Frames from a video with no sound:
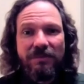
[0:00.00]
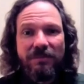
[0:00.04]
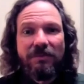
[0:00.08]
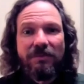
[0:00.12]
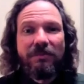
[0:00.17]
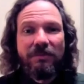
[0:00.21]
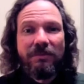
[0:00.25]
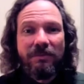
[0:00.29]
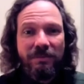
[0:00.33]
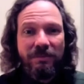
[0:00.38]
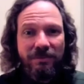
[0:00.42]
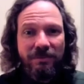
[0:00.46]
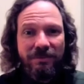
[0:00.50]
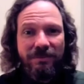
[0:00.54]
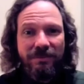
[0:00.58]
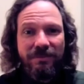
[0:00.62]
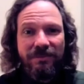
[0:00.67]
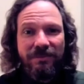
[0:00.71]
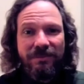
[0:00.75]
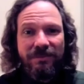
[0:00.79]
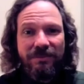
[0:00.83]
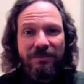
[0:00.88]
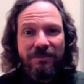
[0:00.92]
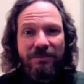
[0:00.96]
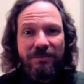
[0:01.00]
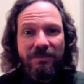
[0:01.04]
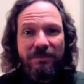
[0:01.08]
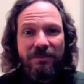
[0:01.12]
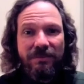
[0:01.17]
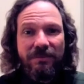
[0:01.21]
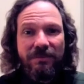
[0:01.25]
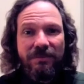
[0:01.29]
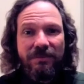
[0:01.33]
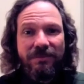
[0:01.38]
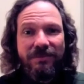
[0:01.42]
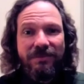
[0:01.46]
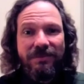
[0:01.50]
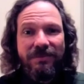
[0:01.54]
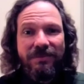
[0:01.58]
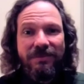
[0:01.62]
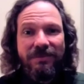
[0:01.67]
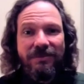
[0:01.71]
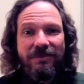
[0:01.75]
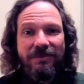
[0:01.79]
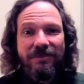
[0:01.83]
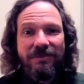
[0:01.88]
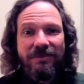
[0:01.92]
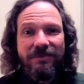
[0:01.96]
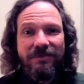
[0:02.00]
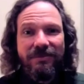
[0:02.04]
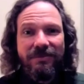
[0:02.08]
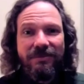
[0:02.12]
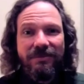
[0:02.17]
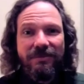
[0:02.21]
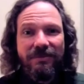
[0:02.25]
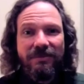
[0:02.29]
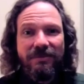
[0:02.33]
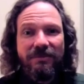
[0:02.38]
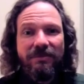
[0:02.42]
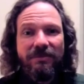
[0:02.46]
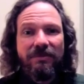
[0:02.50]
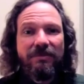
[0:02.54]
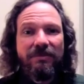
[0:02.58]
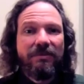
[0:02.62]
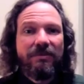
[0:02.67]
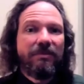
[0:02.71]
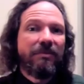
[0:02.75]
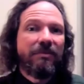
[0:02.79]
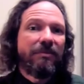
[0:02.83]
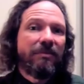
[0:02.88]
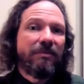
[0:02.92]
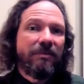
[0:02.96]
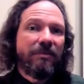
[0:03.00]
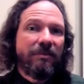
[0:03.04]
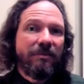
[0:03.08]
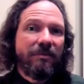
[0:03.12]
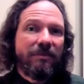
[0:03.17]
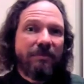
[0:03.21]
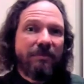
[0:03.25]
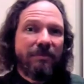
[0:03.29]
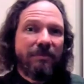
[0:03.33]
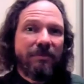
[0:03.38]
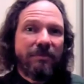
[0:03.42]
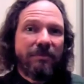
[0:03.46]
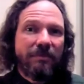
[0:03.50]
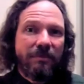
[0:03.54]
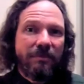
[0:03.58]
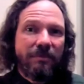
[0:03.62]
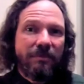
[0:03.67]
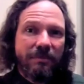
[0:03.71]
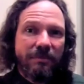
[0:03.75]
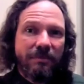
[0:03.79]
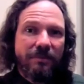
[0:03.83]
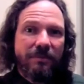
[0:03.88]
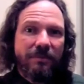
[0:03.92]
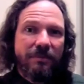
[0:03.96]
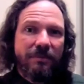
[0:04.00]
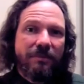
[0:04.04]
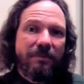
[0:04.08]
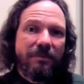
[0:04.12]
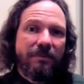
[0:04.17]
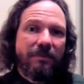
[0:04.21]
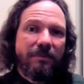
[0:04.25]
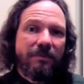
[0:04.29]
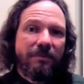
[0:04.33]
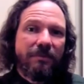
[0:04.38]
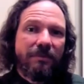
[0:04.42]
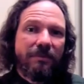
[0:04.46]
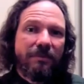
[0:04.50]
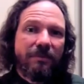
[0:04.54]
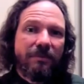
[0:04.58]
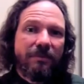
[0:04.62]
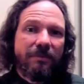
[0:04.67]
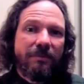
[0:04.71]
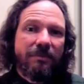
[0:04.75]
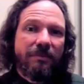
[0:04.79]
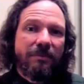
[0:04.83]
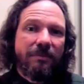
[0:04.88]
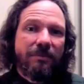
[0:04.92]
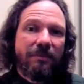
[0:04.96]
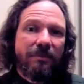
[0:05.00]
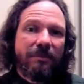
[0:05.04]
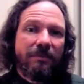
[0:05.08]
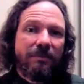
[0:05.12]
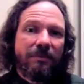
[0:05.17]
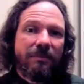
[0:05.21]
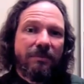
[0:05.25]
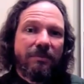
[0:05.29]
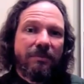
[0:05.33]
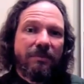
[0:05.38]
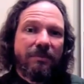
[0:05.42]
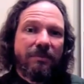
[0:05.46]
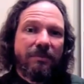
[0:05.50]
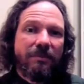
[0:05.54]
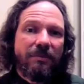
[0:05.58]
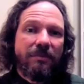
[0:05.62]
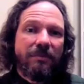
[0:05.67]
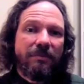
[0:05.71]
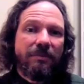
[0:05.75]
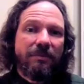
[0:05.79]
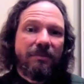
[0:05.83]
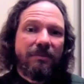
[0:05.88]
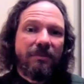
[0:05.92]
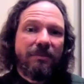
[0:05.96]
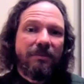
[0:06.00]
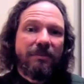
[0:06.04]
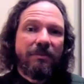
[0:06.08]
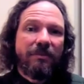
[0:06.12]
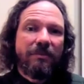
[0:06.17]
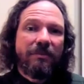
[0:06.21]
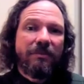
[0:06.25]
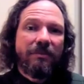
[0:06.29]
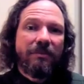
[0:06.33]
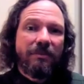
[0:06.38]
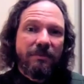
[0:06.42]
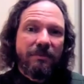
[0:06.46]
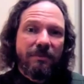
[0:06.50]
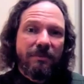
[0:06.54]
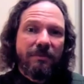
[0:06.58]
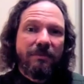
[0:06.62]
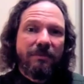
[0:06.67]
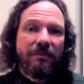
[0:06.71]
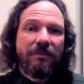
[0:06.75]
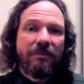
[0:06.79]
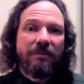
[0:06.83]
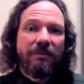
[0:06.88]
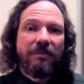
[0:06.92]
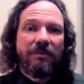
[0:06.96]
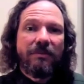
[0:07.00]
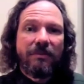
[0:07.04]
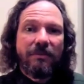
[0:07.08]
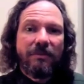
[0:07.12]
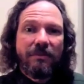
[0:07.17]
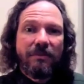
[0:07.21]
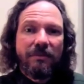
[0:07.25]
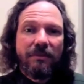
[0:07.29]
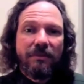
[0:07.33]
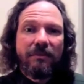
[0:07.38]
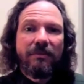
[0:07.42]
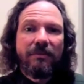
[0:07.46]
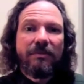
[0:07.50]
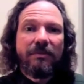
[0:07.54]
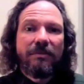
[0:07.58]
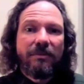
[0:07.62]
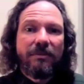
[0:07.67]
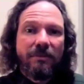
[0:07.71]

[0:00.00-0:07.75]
(not speaking)